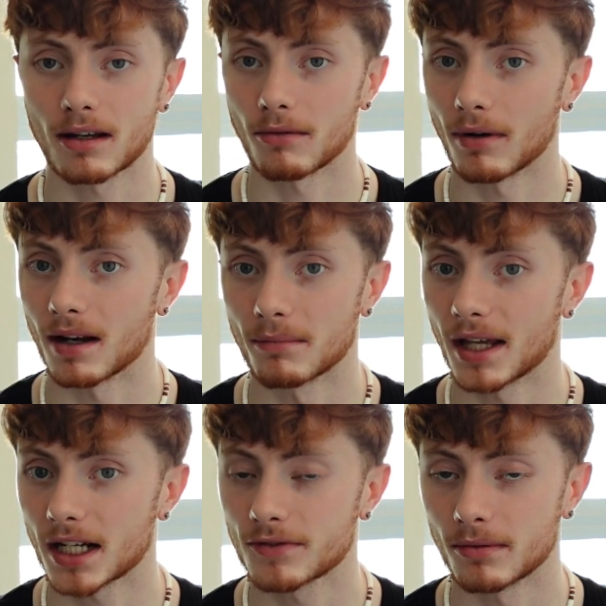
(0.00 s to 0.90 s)
random
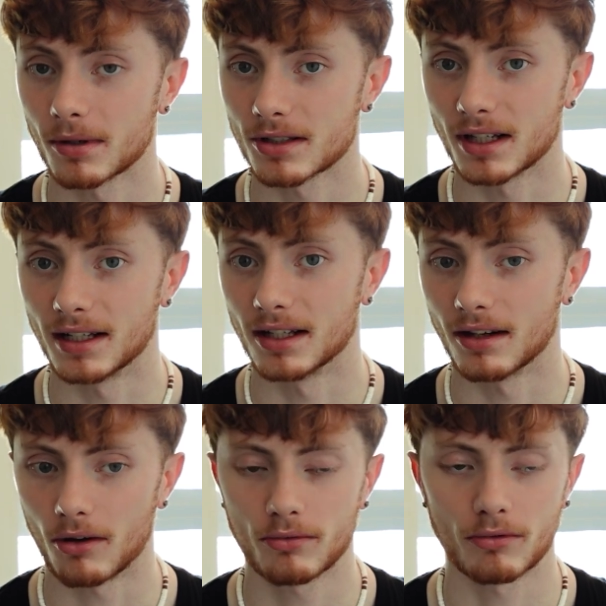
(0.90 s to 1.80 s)
text from a person I didn't
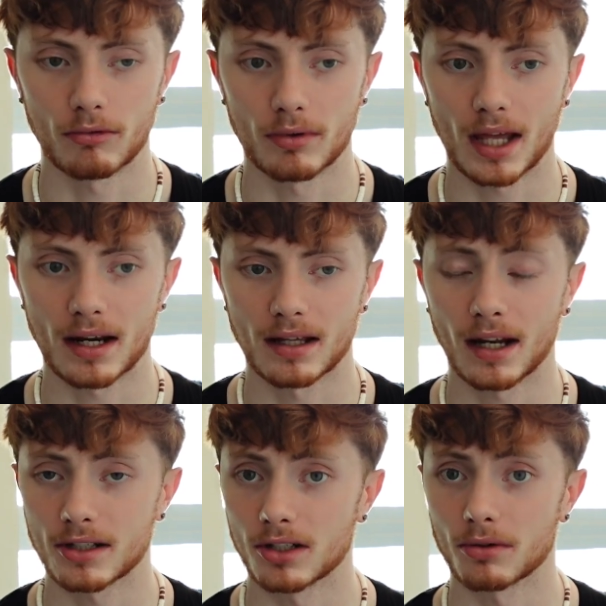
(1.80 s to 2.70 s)
know, who we had a
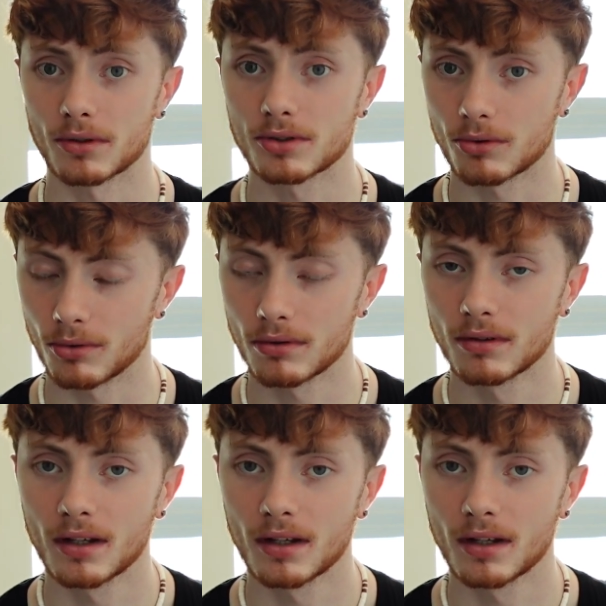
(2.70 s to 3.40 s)
connection through a school,